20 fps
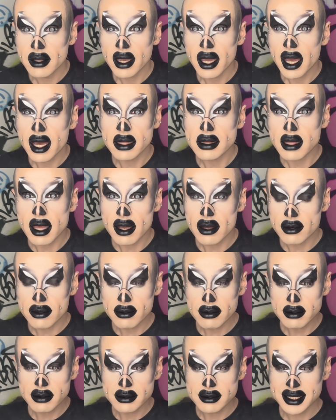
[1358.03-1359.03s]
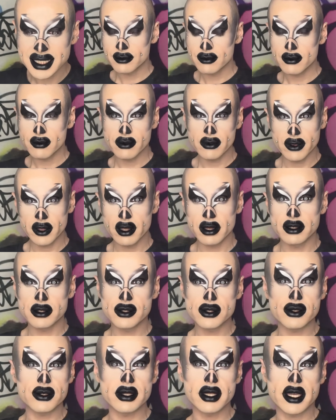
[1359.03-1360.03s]
Hello?
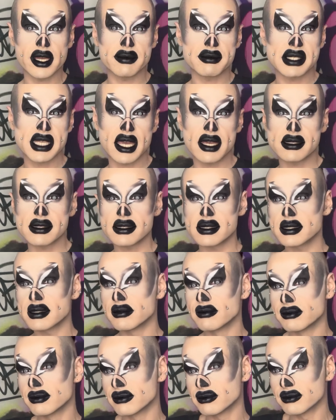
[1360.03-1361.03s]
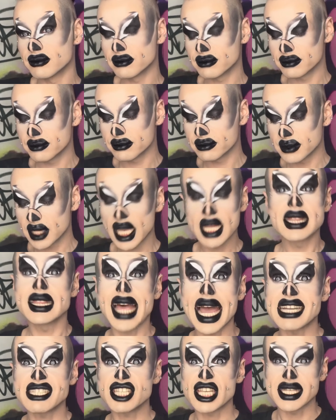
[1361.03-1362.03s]
Truly obsessed.
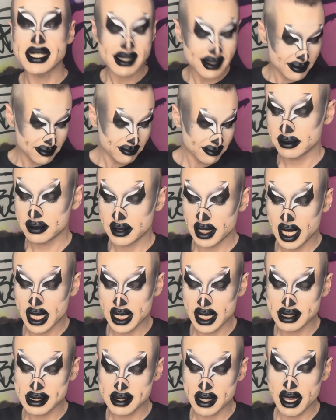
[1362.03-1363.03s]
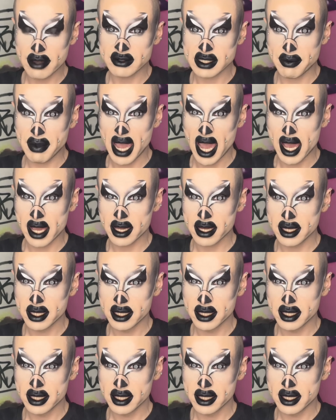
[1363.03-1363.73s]
Lashes, and I still have to pack.